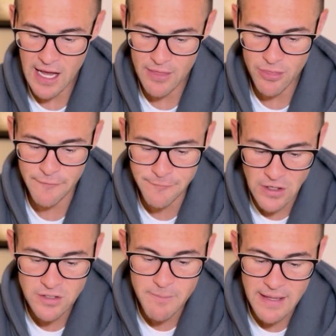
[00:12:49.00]
The
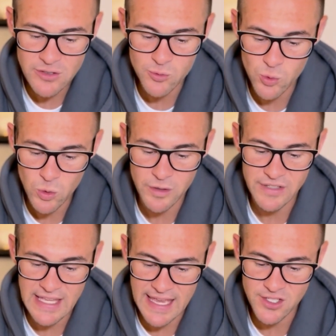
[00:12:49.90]
fundamental rule of
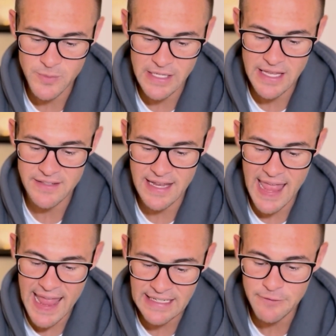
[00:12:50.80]
engagement is that
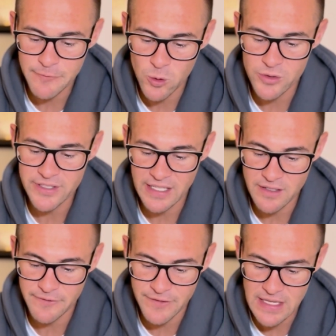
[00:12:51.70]
any force can
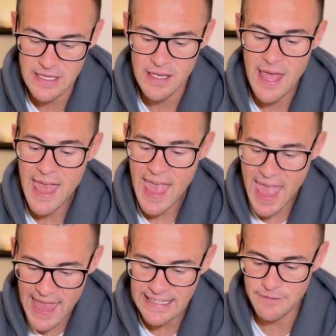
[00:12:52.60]
defeat
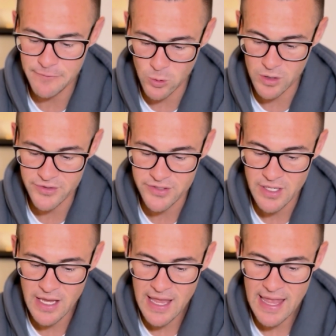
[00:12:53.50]
any force
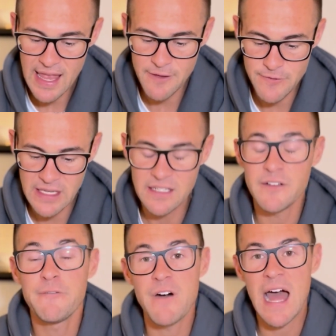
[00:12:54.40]
if it can
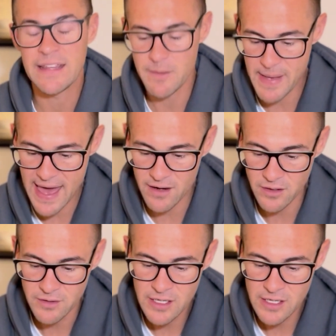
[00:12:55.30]
define the battle.